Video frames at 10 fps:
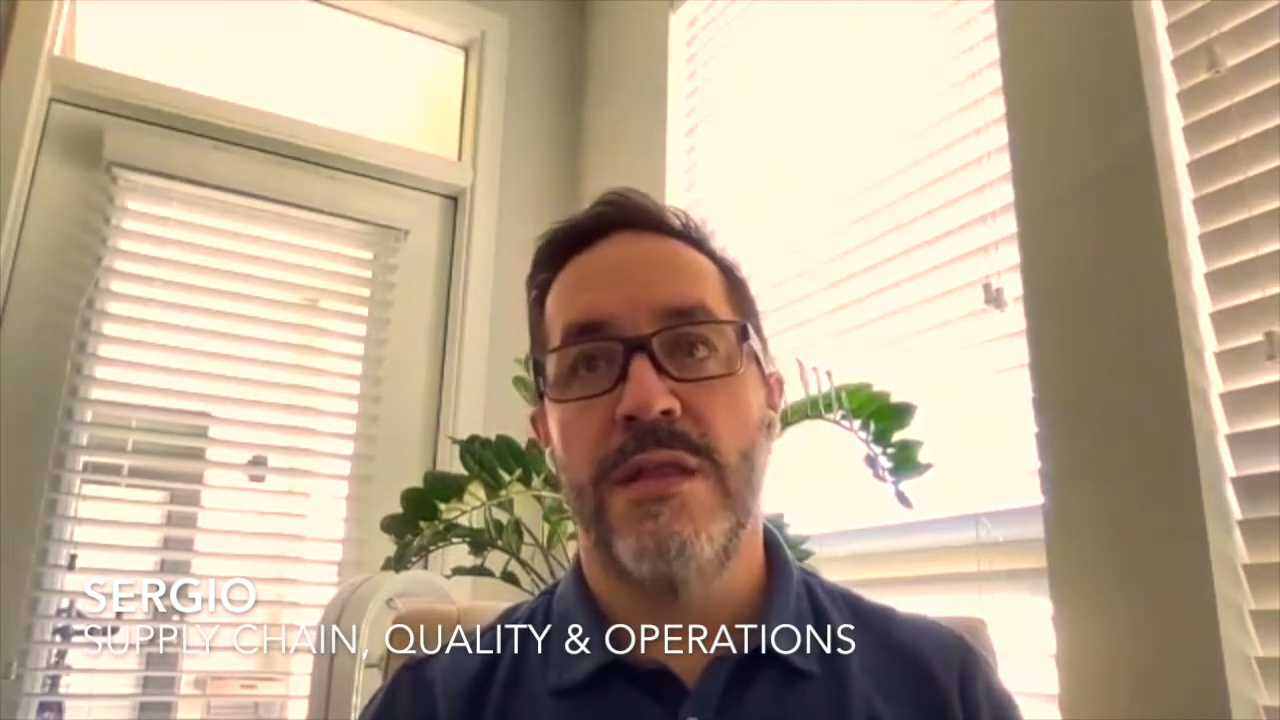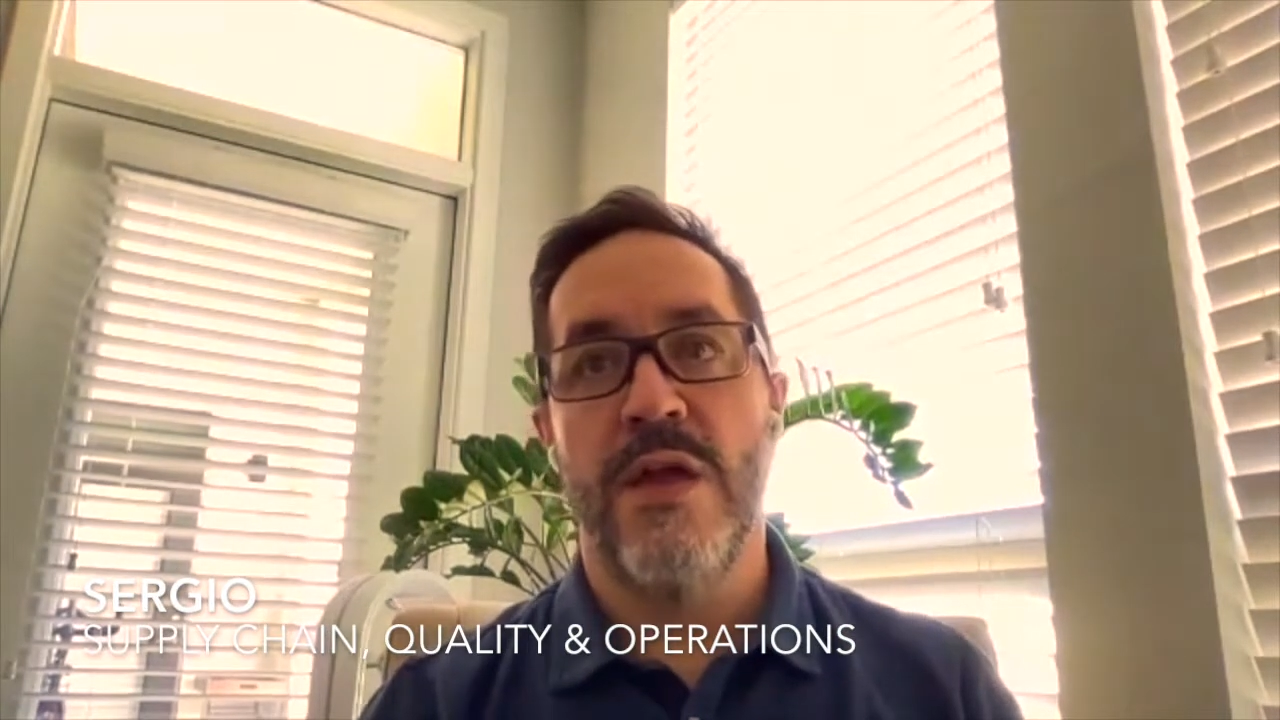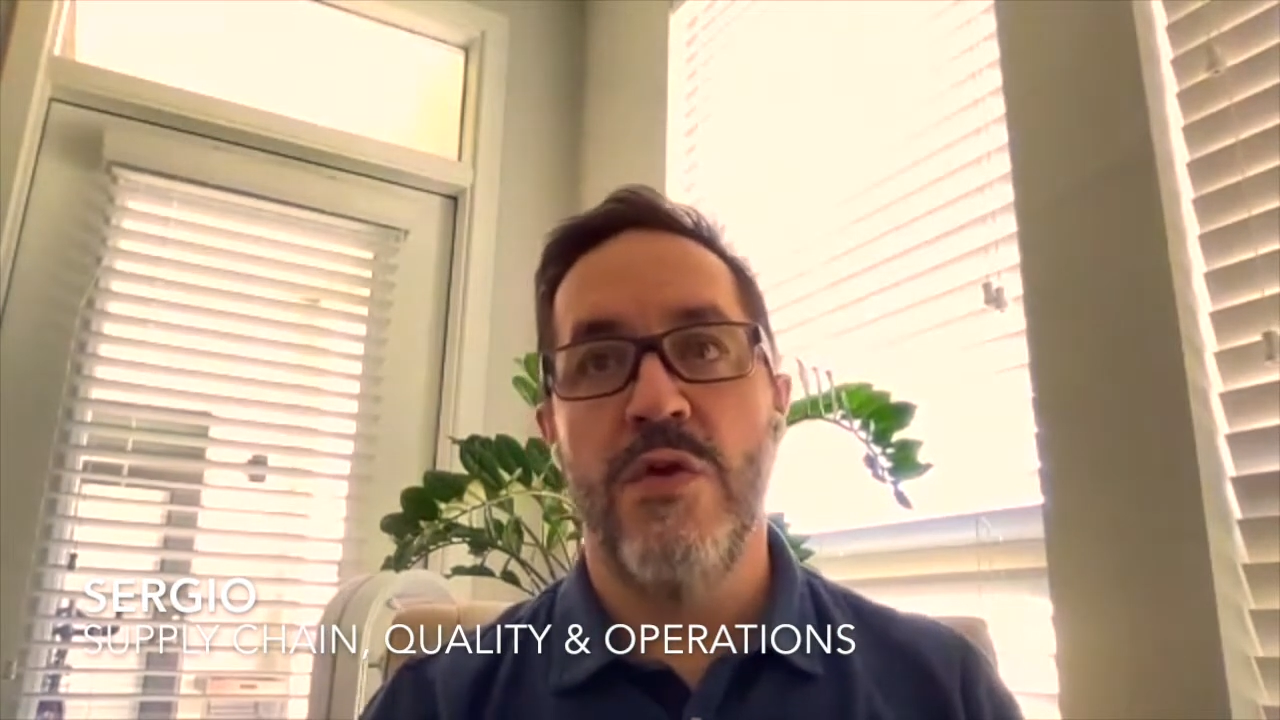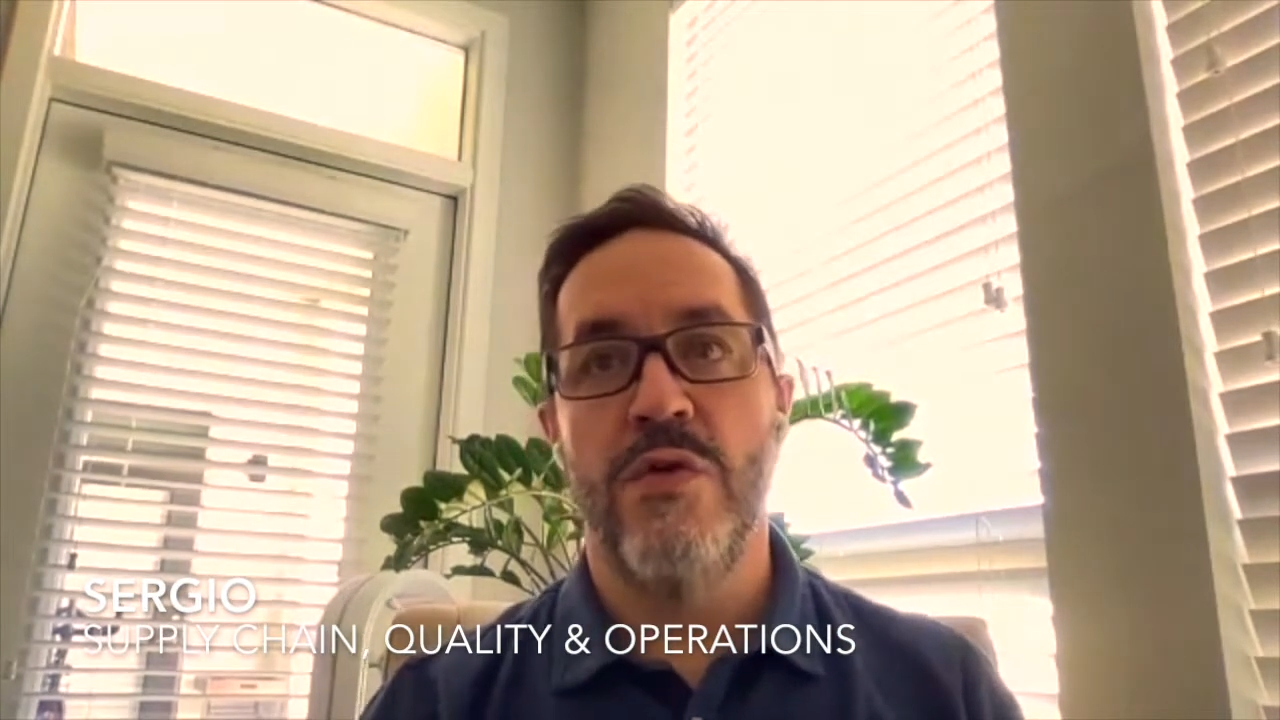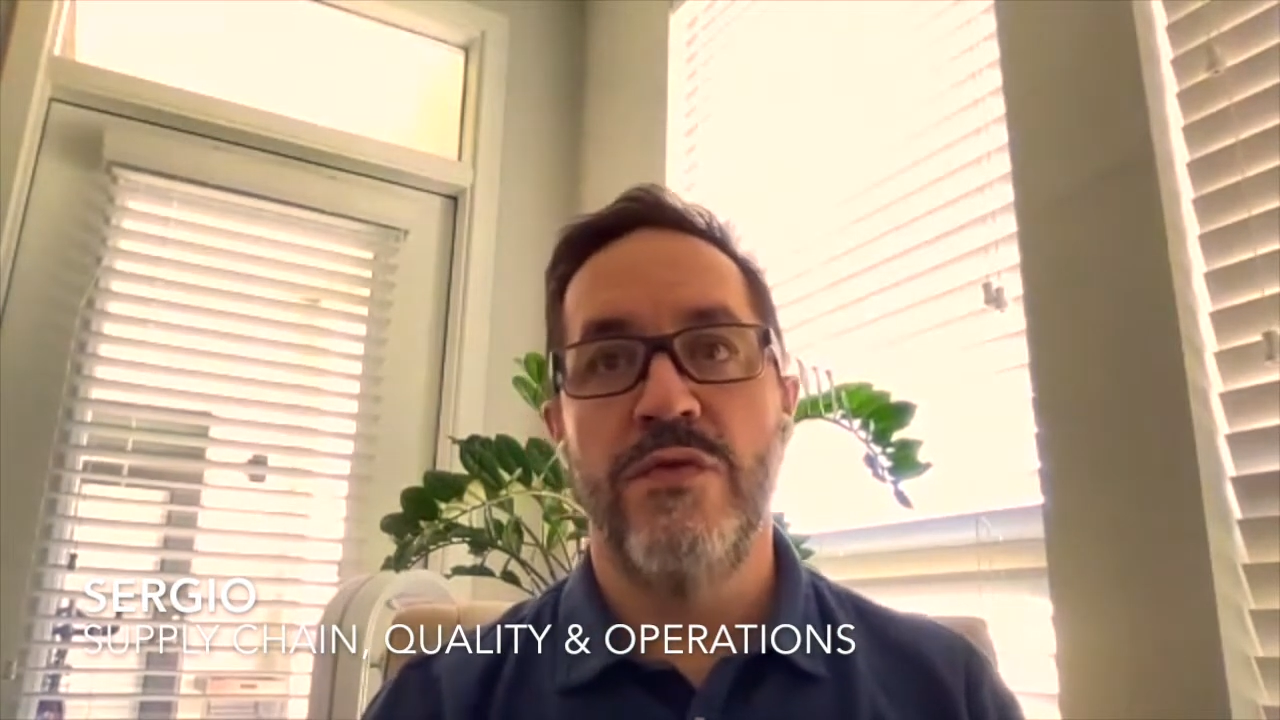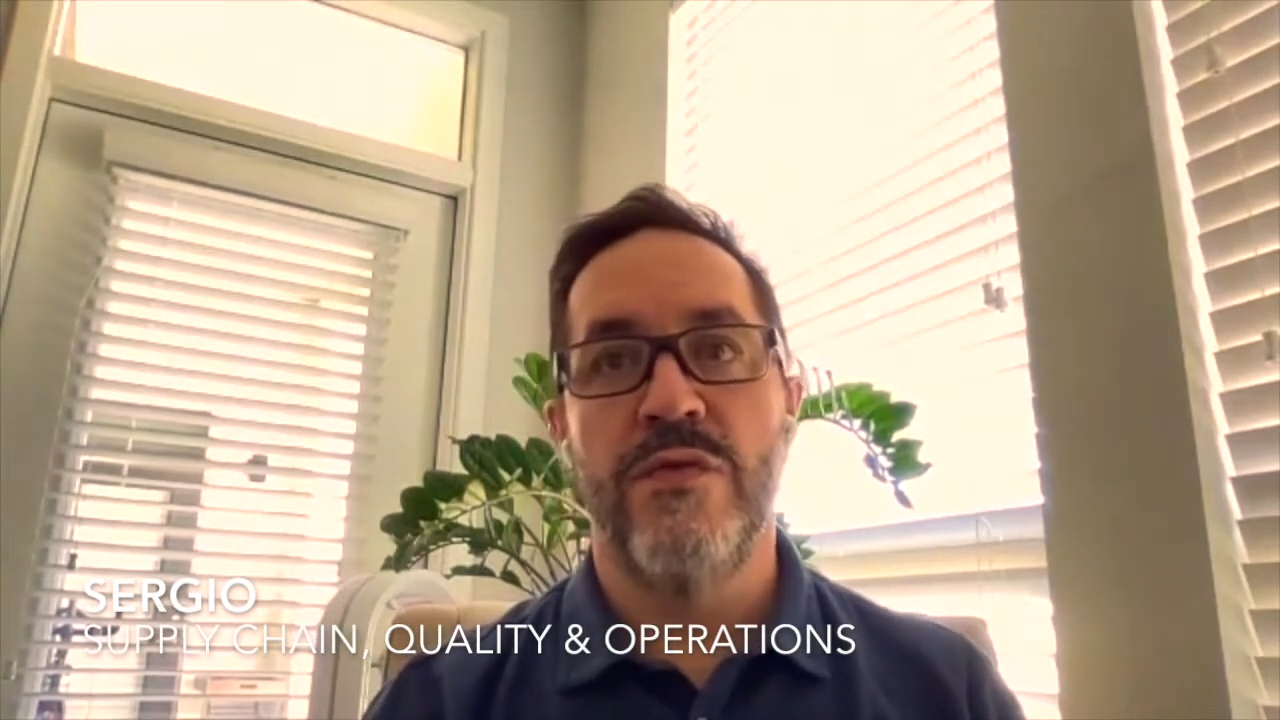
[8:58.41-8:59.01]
that goes